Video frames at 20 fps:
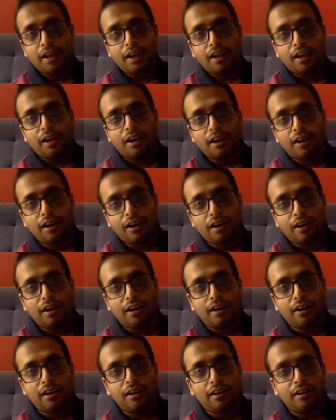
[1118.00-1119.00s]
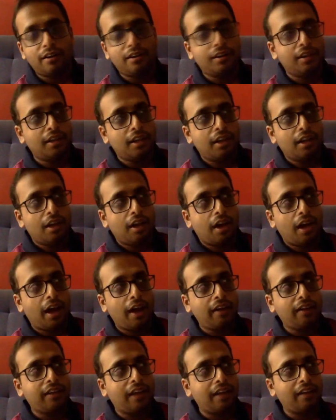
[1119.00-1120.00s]
Uh,
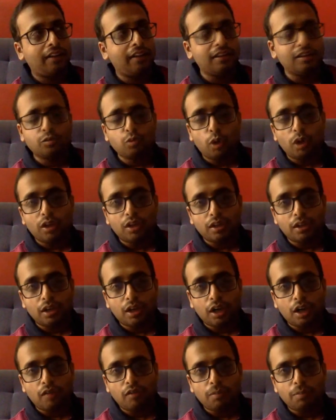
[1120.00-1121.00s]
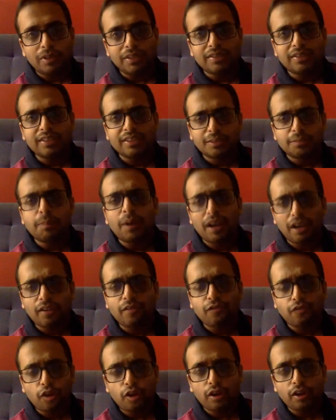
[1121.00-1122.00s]
and that is what we must aspire
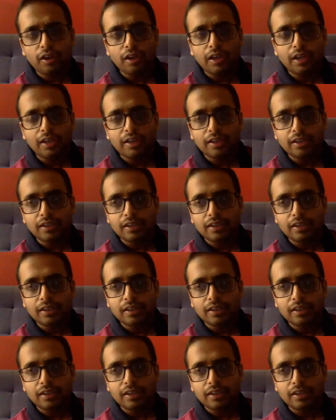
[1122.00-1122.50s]
for in